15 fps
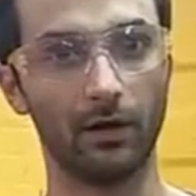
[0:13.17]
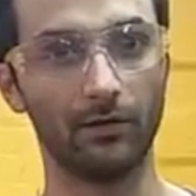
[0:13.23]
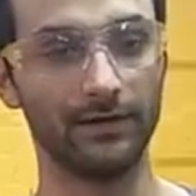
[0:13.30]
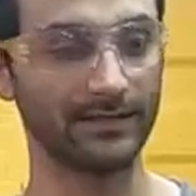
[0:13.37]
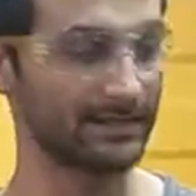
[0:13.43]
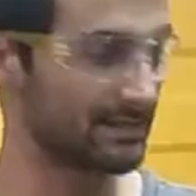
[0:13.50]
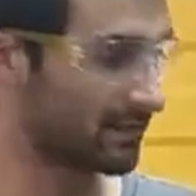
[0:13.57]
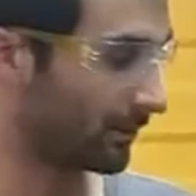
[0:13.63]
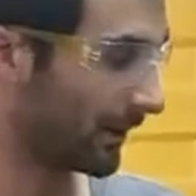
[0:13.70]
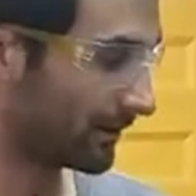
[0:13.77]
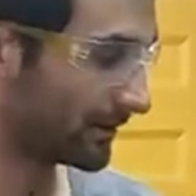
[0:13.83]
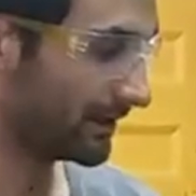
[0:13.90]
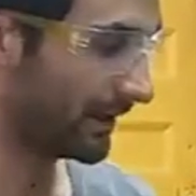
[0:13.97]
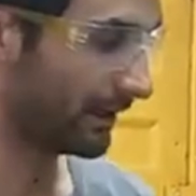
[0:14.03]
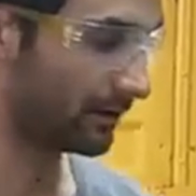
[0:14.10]
This is the
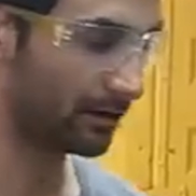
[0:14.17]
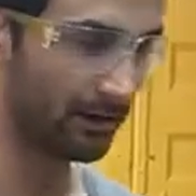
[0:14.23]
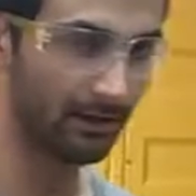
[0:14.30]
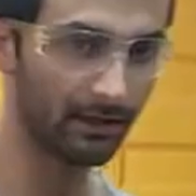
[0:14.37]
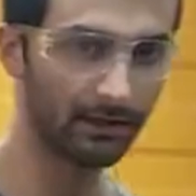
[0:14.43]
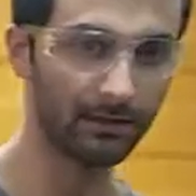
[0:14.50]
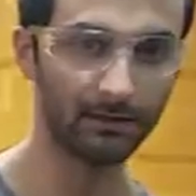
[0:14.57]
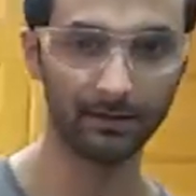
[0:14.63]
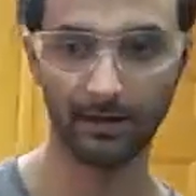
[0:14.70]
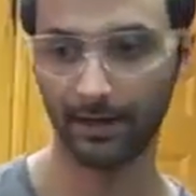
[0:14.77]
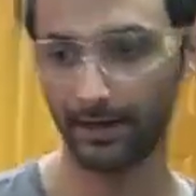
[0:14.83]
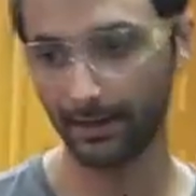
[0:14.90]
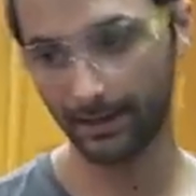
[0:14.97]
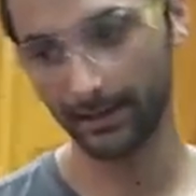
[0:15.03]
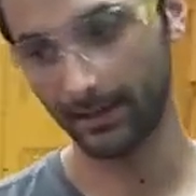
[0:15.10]
welding area
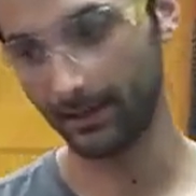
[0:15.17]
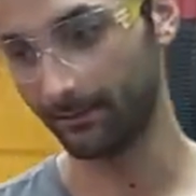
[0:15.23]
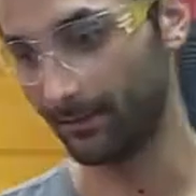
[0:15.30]
uh, at